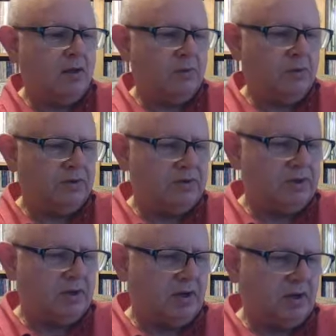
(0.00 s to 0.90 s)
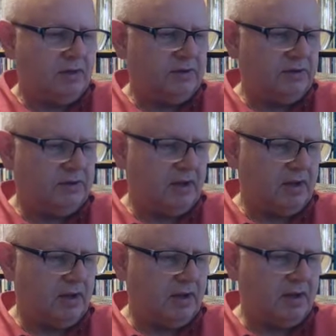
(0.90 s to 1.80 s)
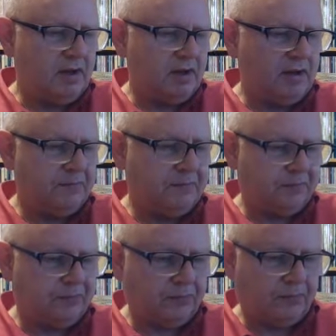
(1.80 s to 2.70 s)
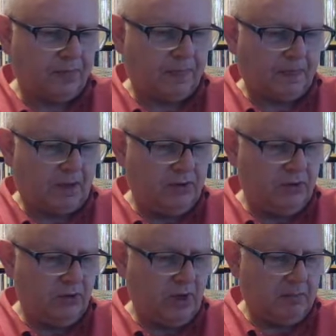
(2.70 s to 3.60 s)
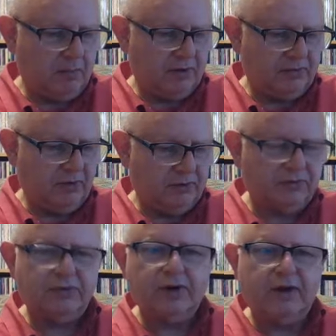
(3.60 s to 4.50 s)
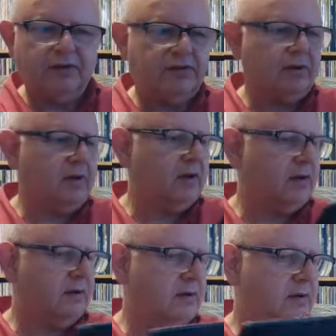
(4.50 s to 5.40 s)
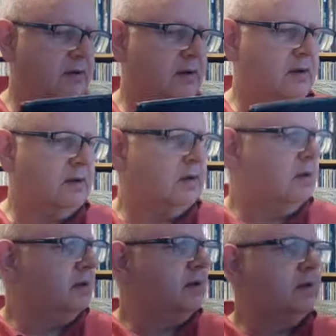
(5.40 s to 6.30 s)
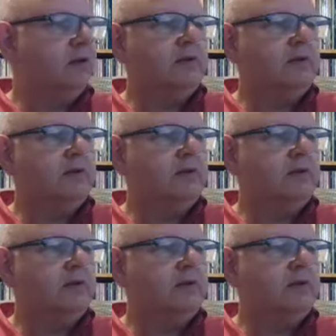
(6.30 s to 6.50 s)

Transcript: which this is a UK pressing on Stateside, the